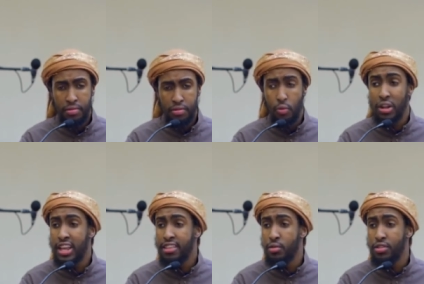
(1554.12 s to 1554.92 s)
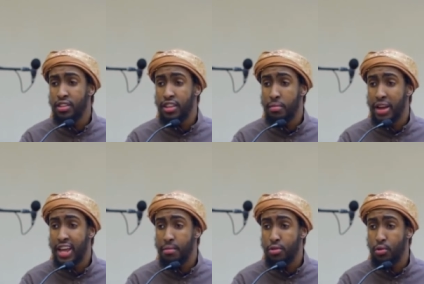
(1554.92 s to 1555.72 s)
So one day as they were sitting, the man
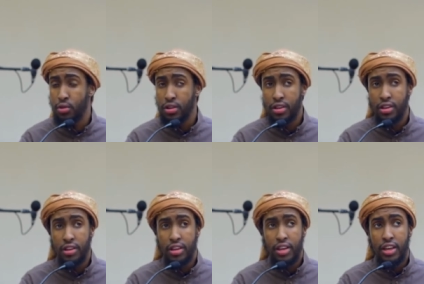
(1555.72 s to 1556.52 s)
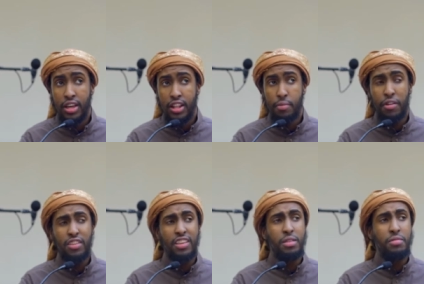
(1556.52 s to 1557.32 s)
came through. The
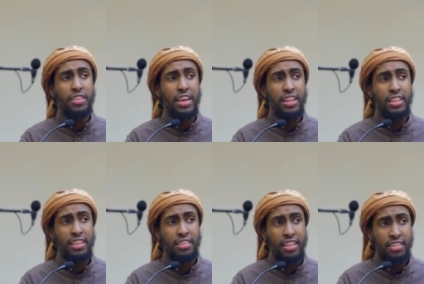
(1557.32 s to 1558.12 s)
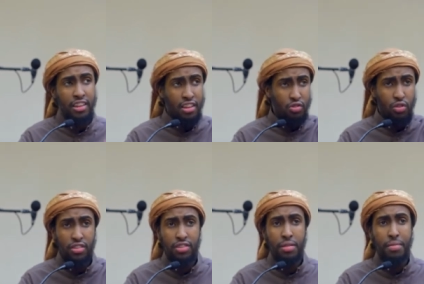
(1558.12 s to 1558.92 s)
Prophet said, this, they said, Ya Rasulullah,
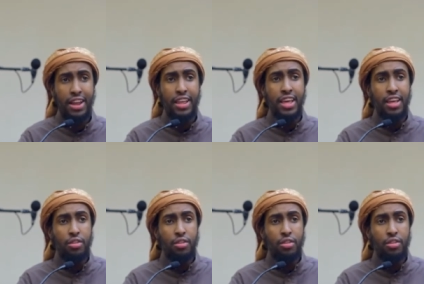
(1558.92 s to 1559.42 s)
this is the man.